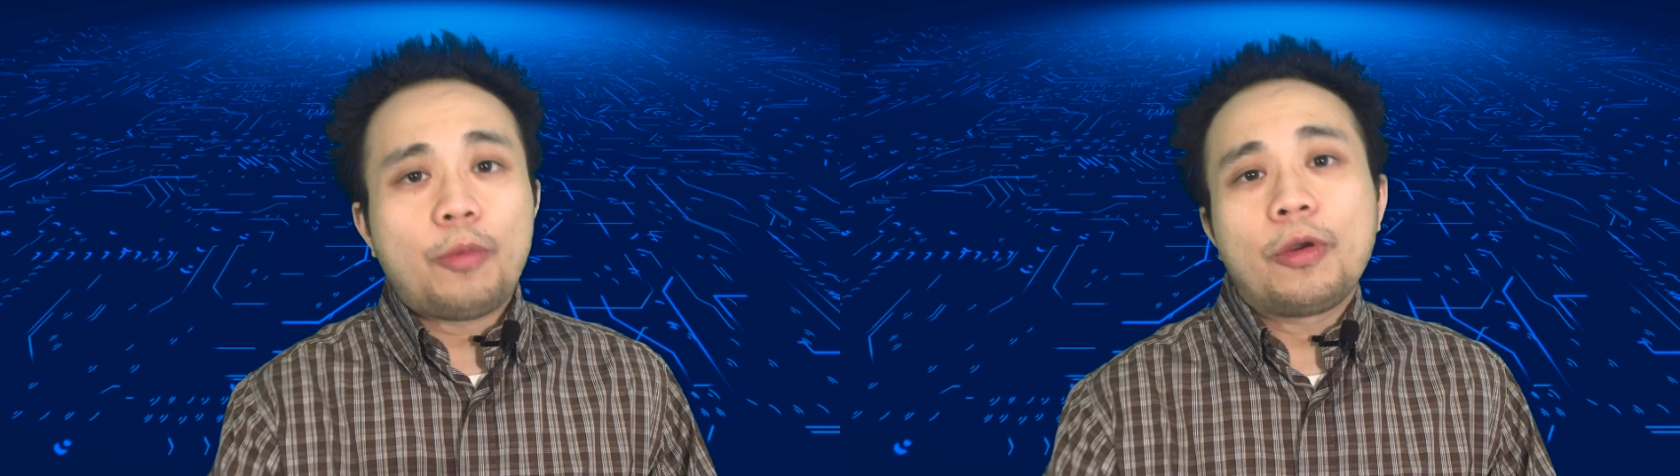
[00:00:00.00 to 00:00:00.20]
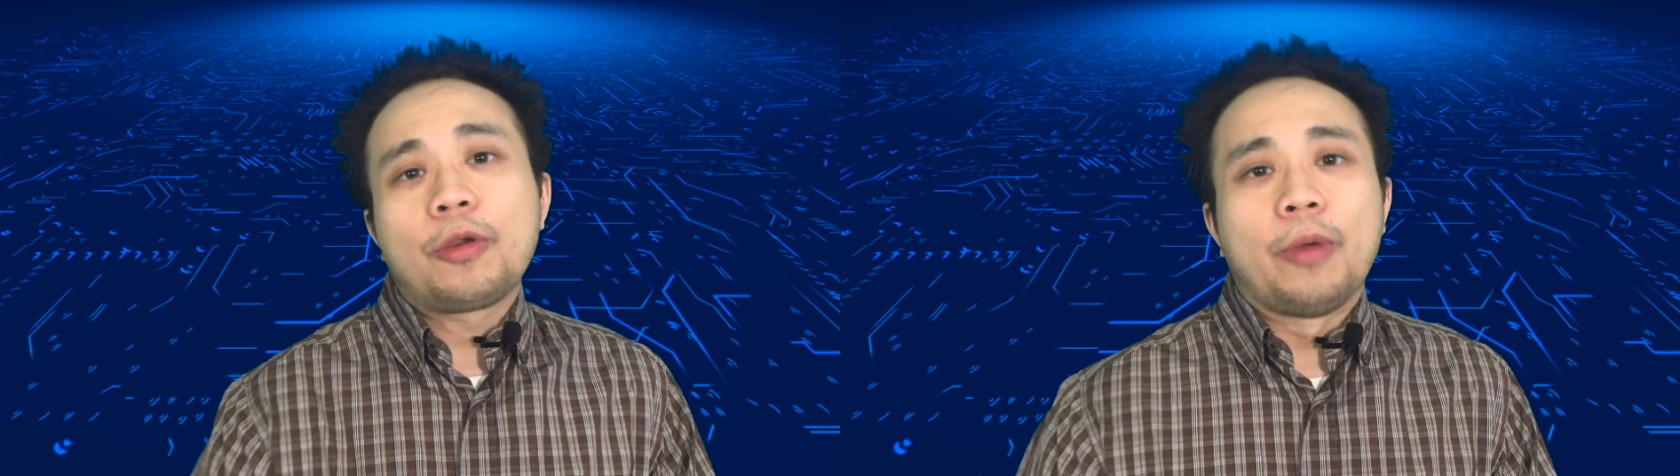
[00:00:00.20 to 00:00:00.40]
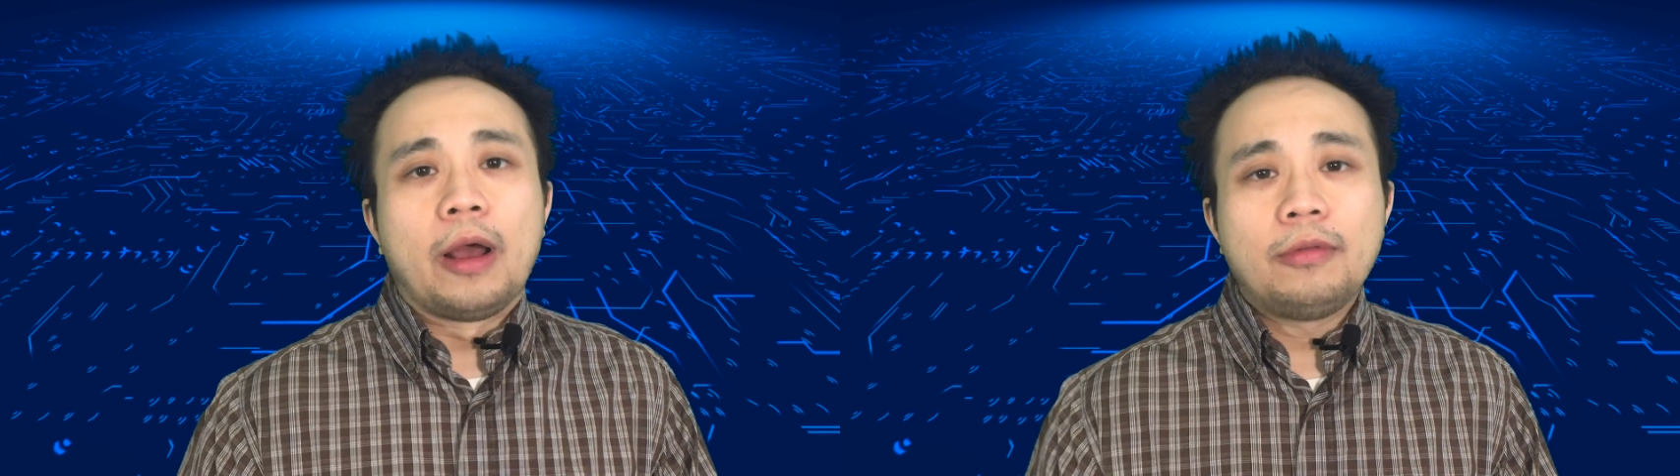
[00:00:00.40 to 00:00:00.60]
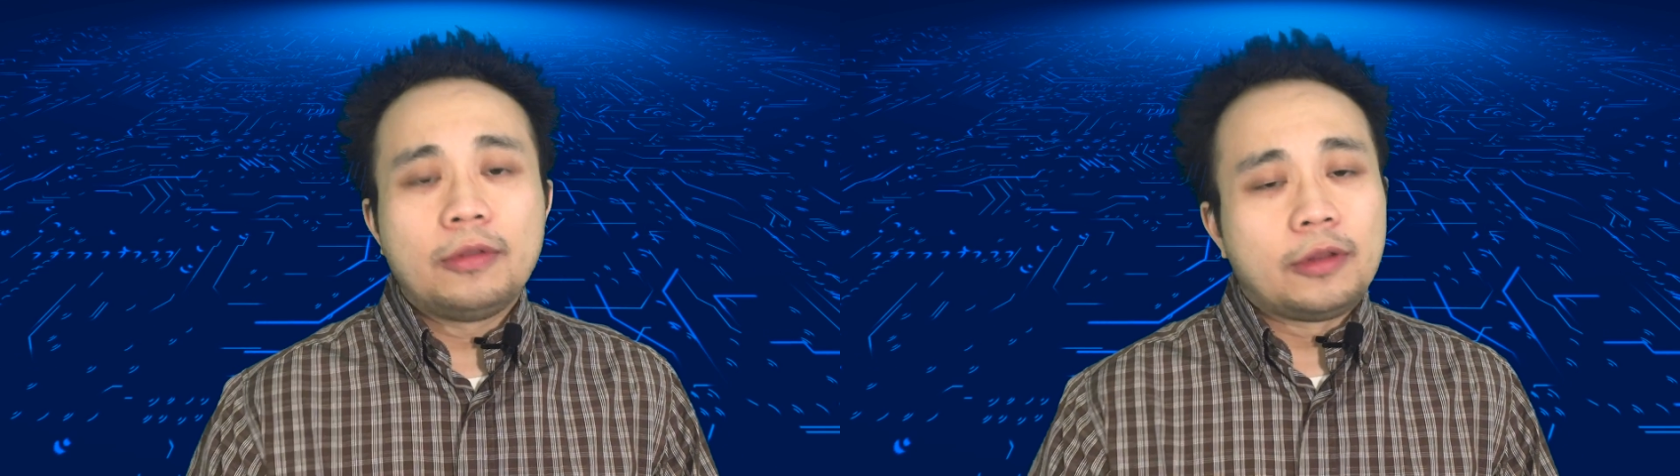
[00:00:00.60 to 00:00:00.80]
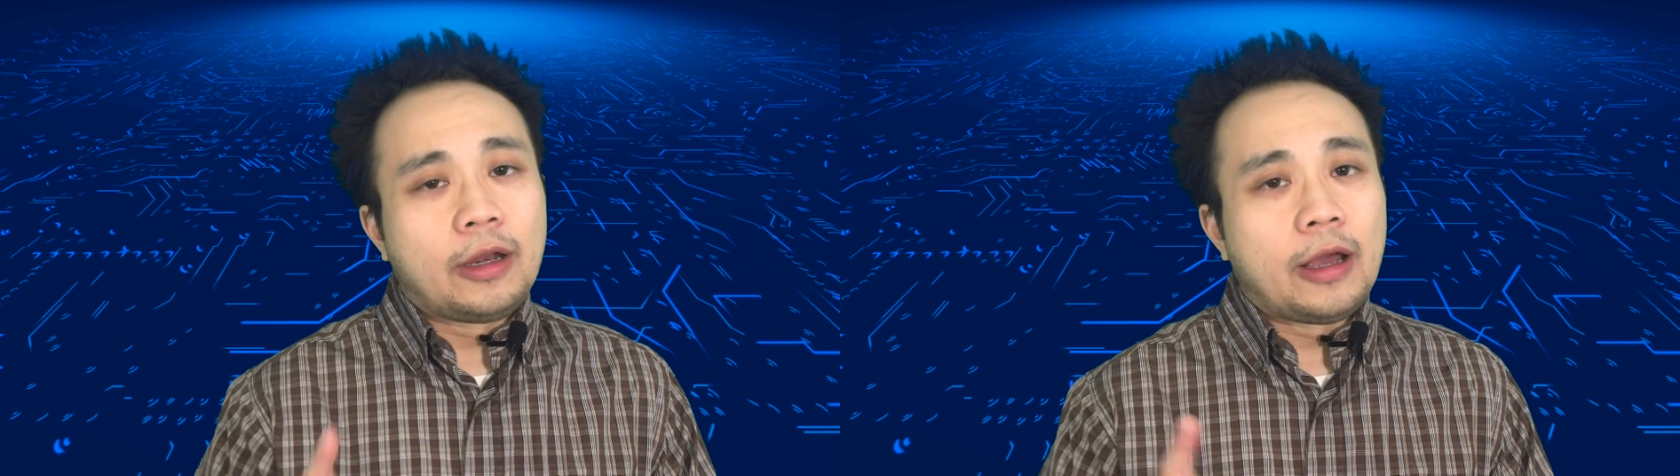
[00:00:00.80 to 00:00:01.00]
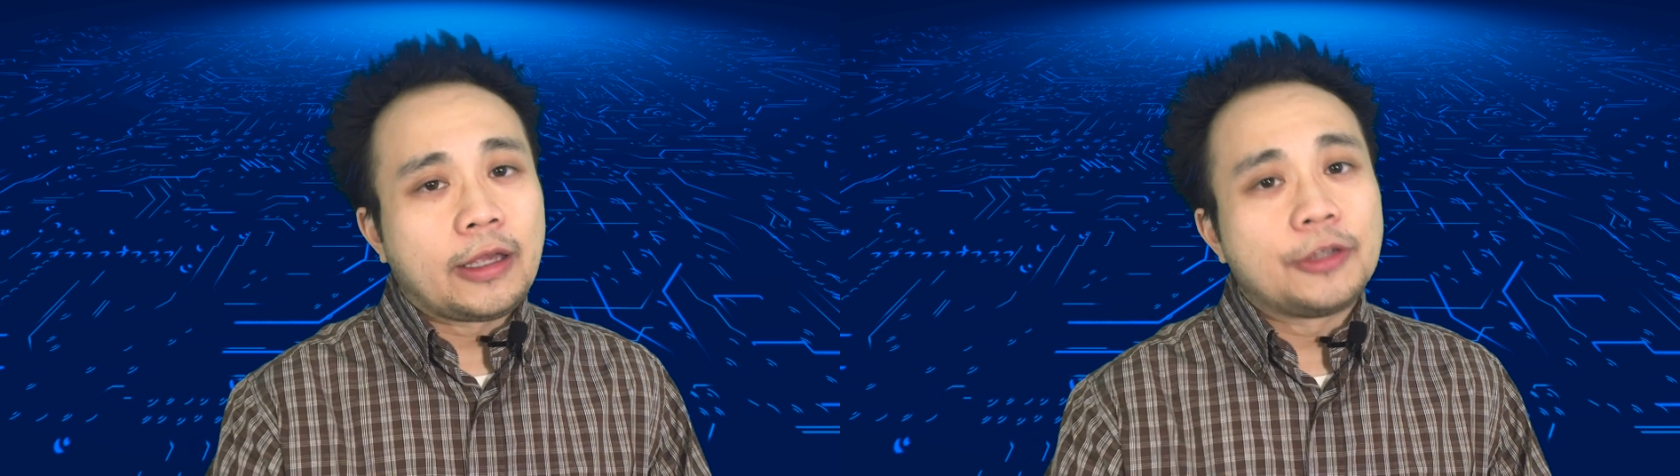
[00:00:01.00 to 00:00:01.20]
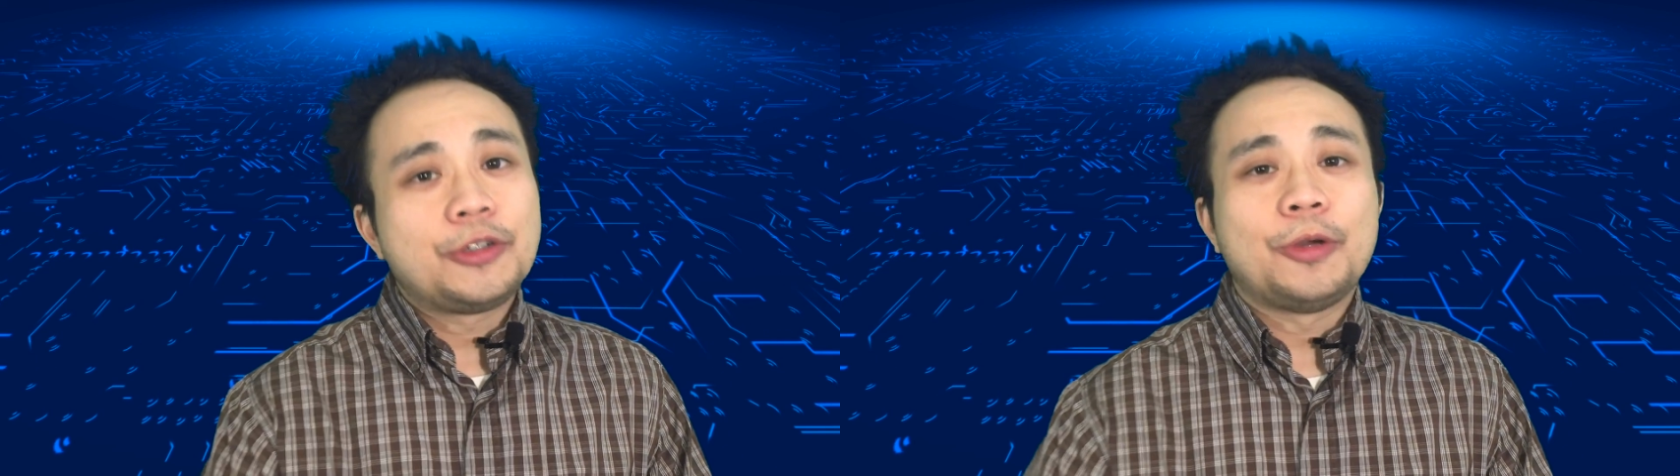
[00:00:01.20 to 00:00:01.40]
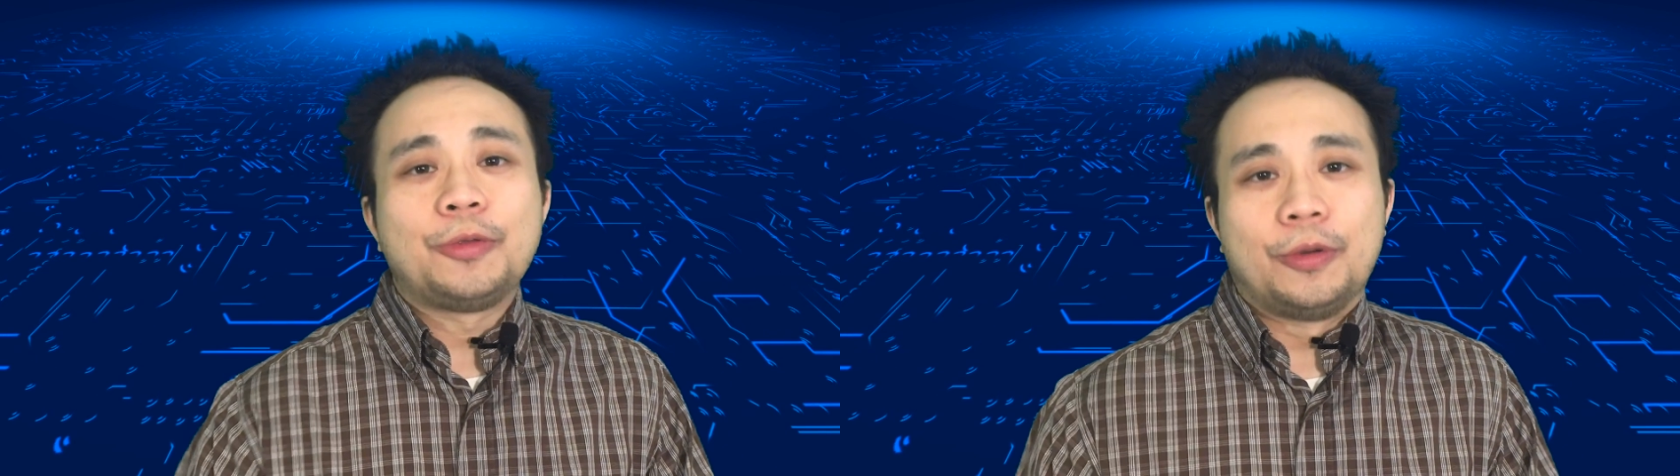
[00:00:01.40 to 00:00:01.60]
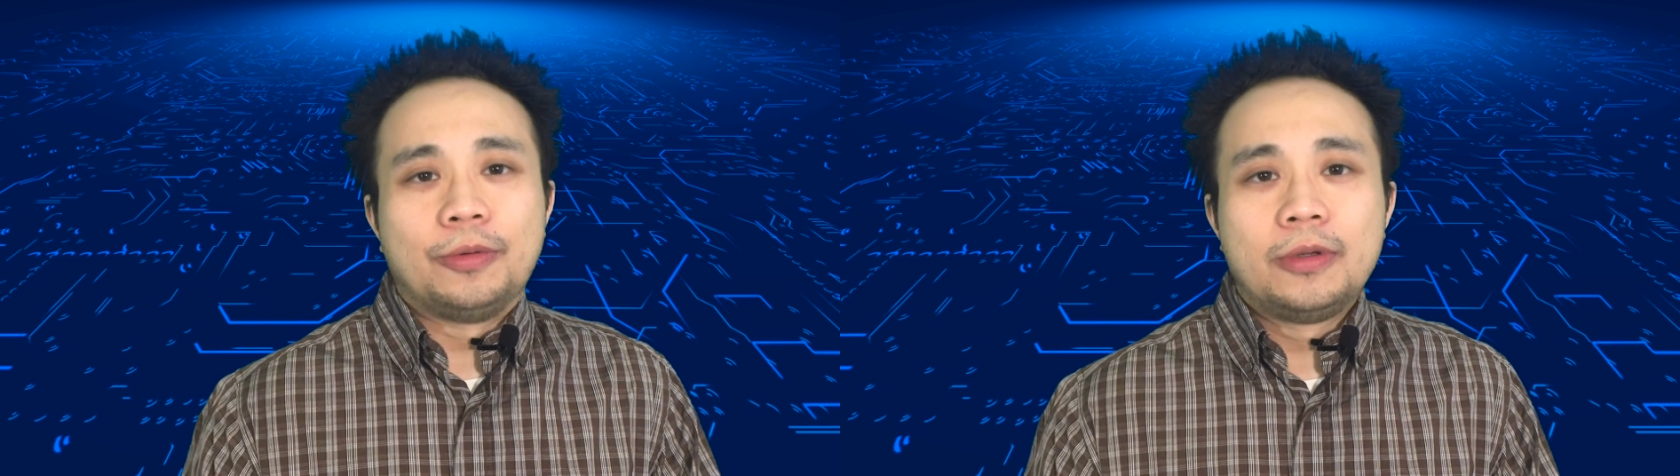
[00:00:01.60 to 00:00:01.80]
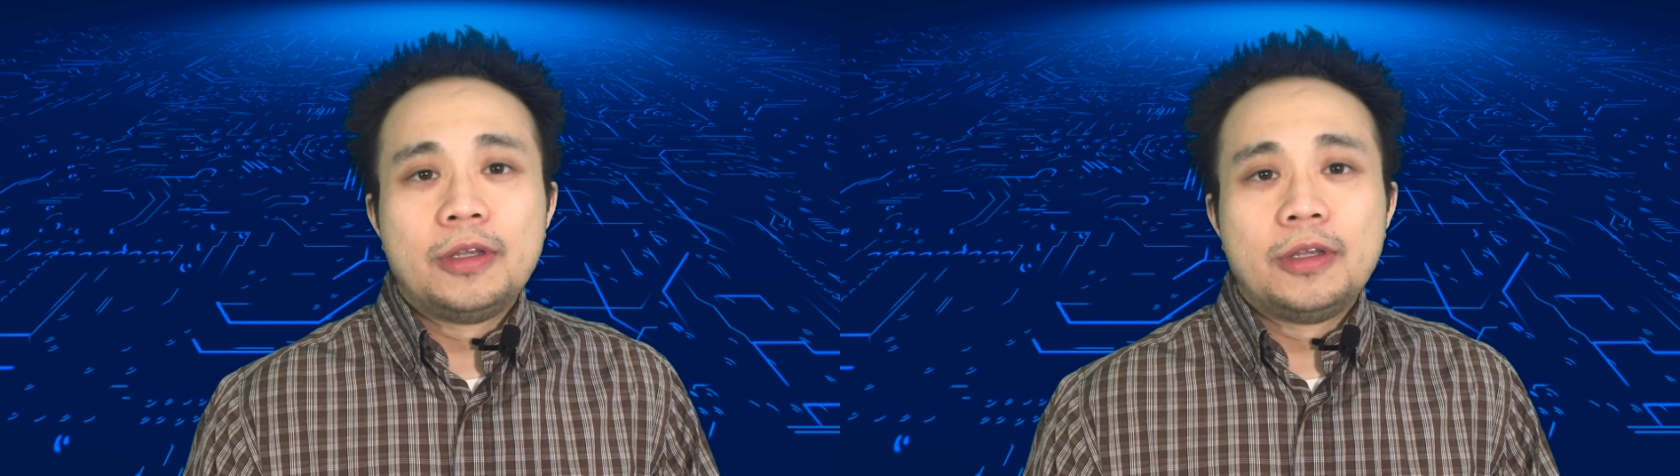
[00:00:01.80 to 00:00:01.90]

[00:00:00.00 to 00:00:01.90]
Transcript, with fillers: workaround that I can show you.